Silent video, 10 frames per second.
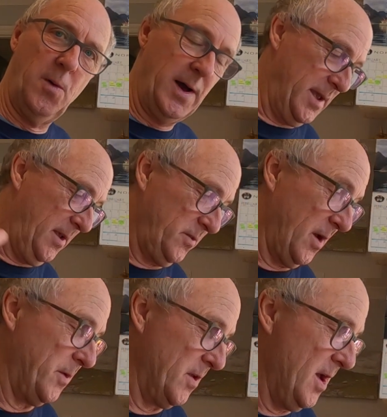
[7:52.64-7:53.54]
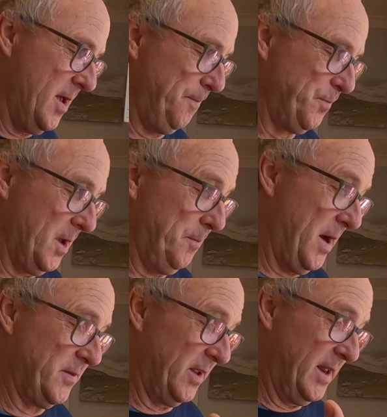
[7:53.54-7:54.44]
Hall Way is. So it's
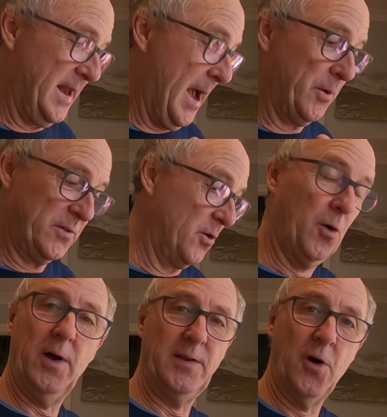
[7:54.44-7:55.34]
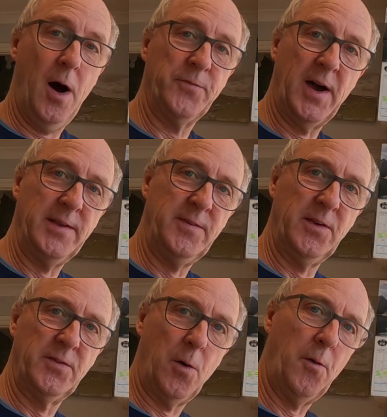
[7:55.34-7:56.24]
basically now it's not
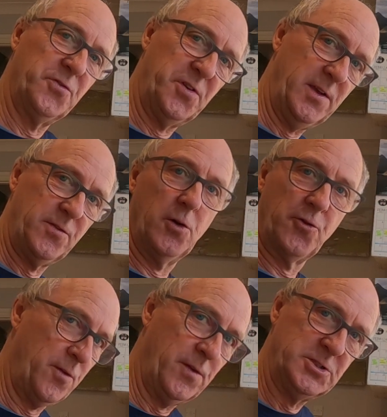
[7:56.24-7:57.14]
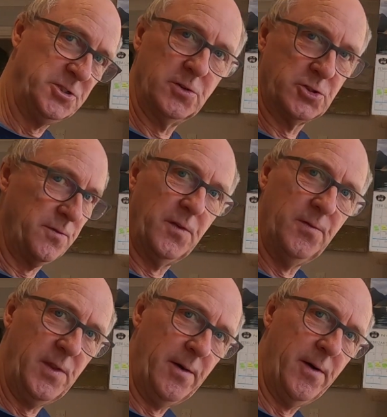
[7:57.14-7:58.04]
updating. So obviously she's not
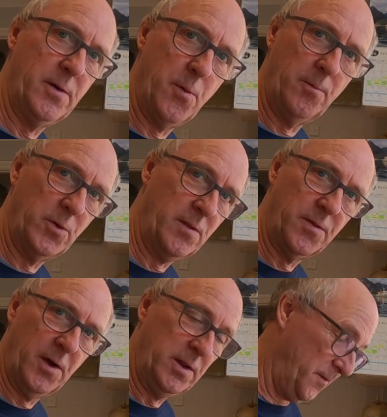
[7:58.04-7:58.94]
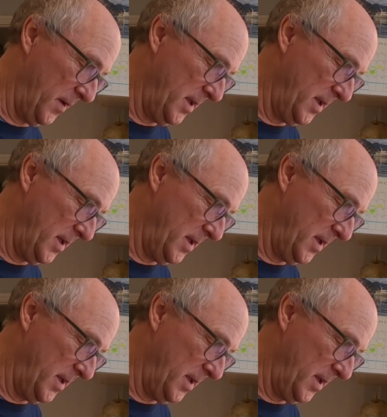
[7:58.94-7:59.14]
driven near anyone within 30